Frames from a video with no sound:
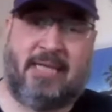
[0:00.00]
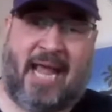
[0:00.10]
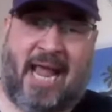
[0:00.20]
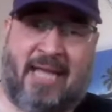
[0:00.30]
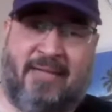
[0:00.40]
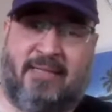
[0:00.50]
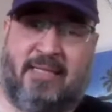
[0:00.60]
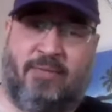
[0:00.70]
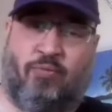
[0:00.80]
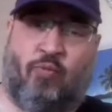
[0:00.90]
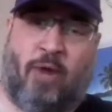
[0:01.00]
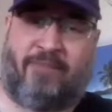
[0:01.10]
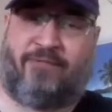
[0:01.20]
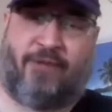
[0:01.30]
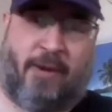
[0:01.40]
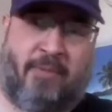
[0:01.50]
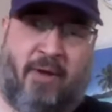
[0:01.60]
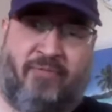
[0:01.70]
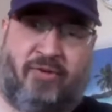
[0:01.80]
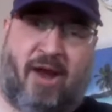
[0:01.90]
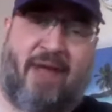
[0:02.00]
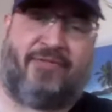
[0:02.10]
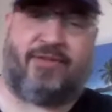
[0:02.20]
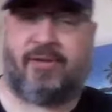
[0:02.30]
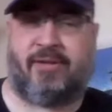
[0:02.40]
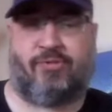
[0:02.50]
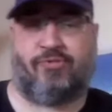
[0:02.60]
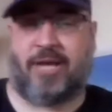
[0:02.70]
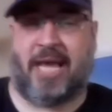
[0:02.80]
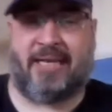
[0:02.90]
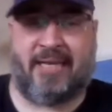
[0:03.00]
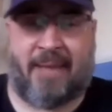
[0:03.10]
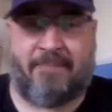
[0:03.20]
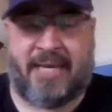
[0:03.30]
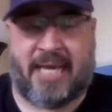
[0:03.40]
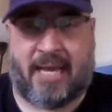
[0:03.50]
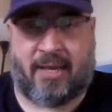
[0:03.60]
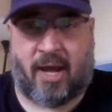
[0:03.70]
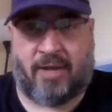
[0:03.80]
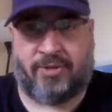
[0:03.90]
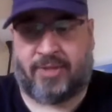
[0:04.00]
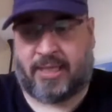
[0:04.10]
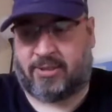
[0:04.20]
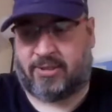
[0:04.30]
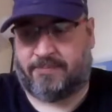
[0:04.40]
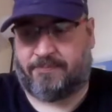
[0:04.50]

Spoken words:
and went from undrafted to get NBA contracts.